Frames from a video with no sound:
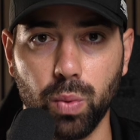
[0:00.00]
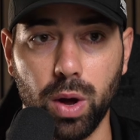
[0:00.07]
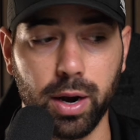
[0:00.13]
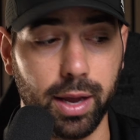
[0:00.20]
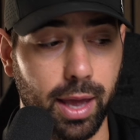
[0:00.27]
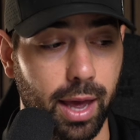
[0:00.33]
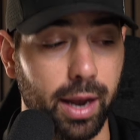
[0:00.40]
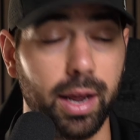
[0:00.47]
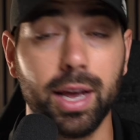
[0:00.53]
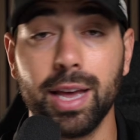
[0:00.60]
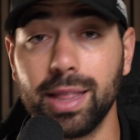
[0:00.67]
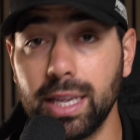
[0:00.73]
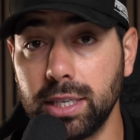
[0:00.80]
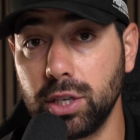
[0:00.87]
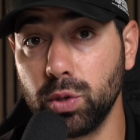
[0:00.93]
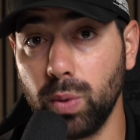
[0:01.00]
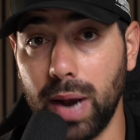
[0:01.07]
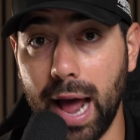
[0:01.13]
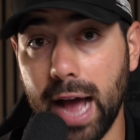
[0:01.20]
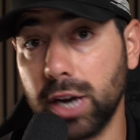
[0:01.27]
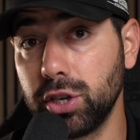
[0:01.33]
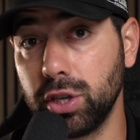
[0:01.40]
want to get. This is what
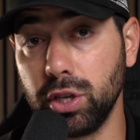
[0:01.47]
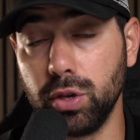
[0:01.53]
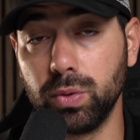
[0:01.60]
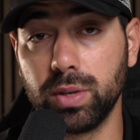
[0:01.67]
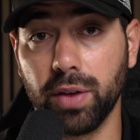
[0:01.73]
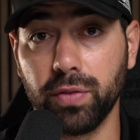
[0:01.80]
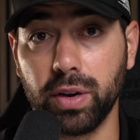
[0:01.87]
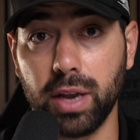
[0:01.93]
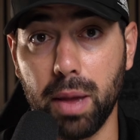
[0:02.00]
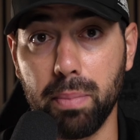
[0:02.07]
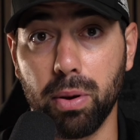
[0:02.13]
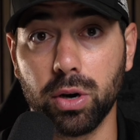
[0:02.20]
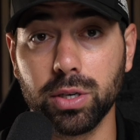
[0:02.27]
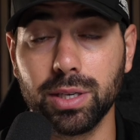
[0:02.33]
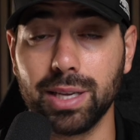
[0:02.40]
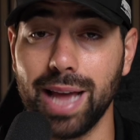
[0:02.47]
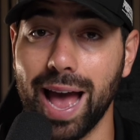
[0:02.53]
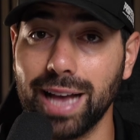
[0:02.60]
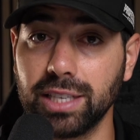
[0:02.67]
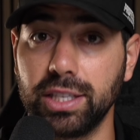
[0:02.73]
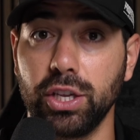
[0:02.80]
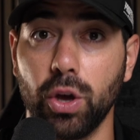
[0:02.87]
I actually use every day personally
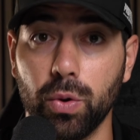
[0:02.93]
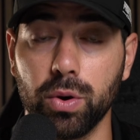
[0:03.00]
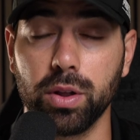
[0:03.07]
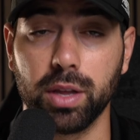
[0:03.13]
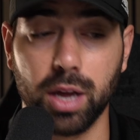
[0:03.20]
as the owner of the